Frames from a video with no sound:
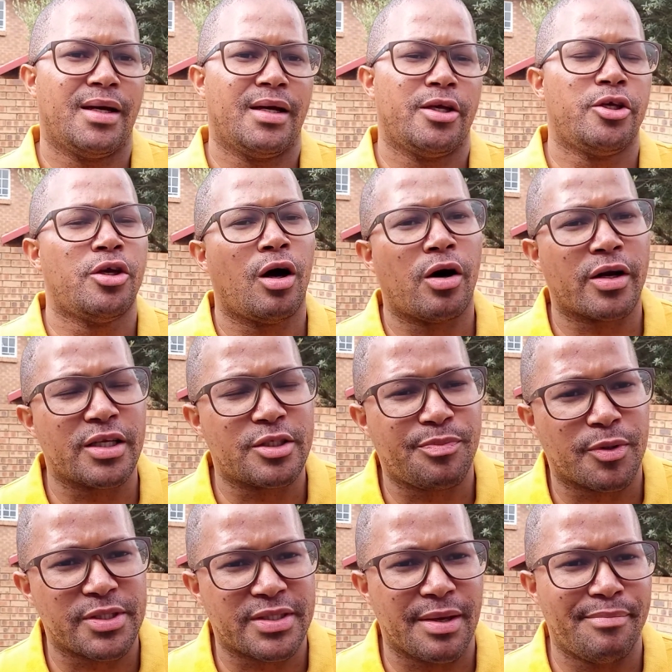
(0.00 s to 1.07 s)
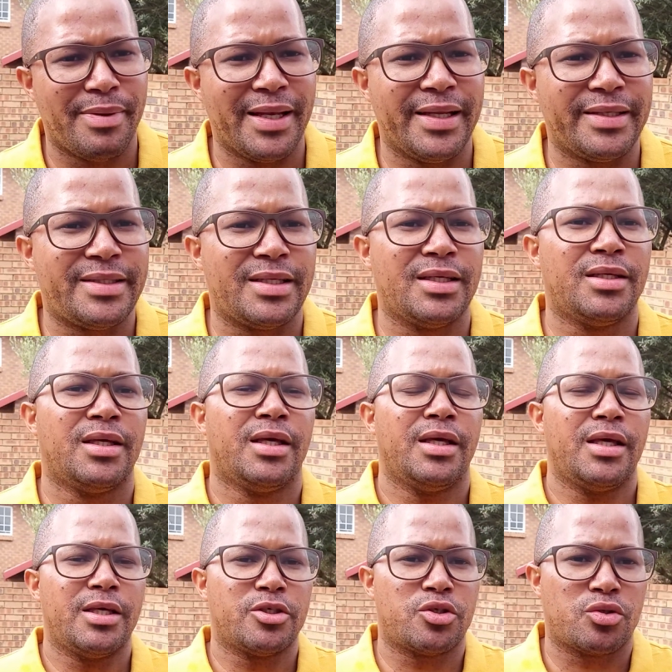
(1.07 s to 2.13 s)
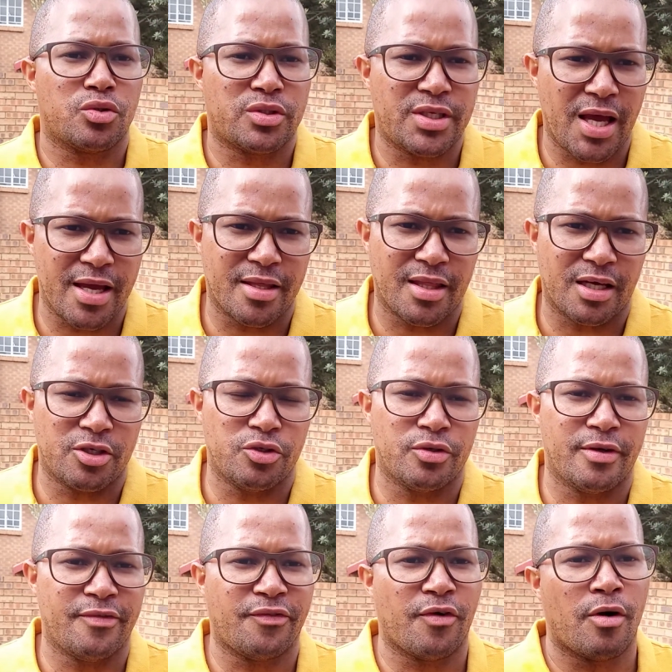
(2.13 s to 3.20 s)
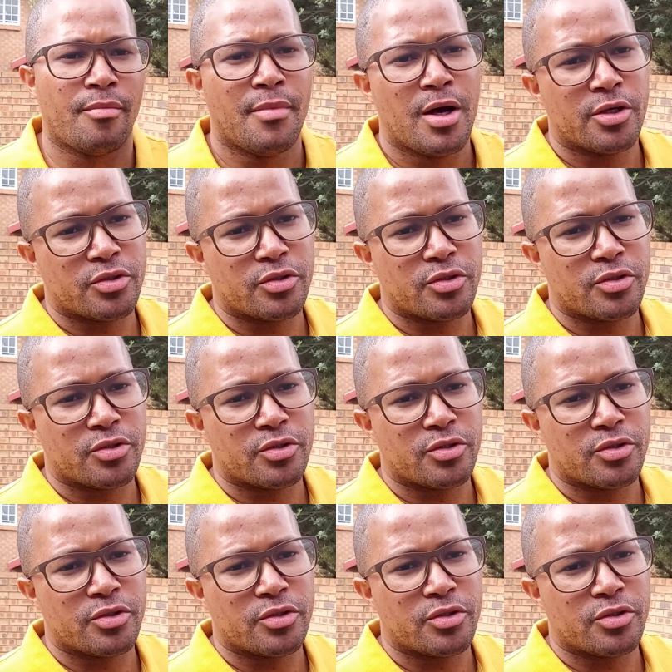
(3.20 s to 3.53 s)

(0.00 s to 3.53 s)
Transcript: your responsibility is to take that uniform